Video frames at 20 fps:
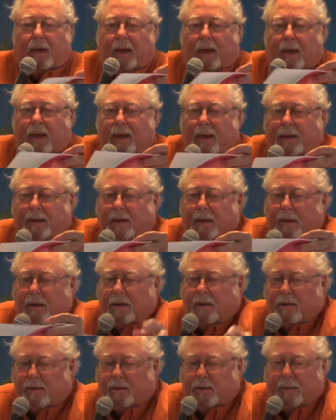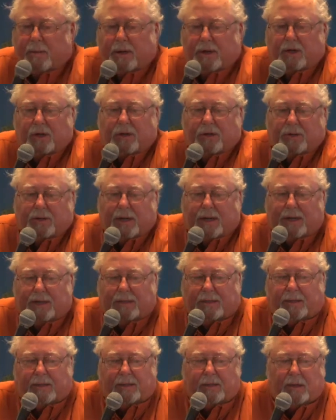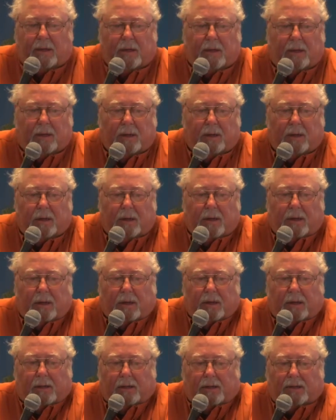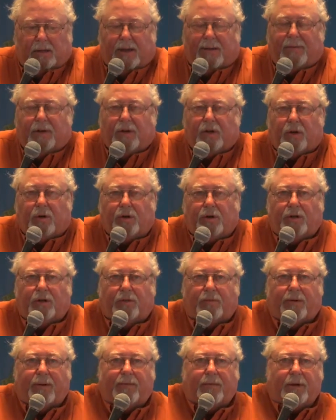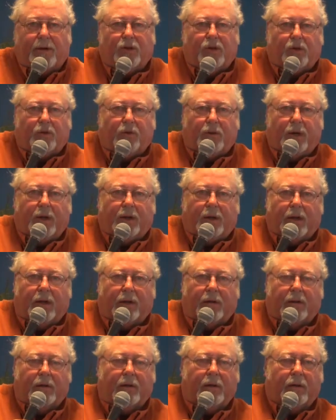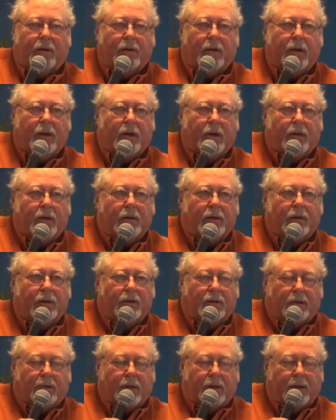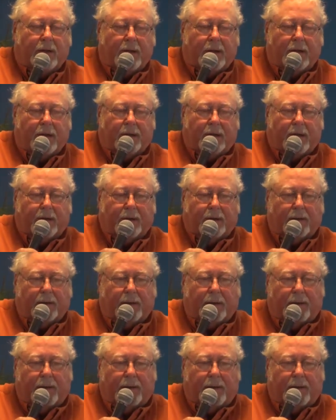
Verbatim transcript: And uh, Tribulation Saints, The Seven Churches of Revelation. You get a lot of good study out of that.